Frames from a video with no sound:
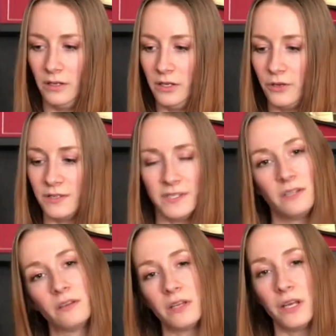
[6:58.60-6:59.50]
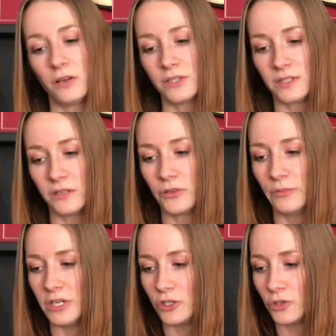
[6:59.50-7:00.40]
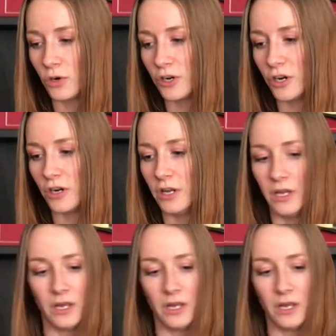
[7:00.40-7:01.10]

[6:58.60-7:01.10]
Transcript: you can see that the hilt is a little bit shorter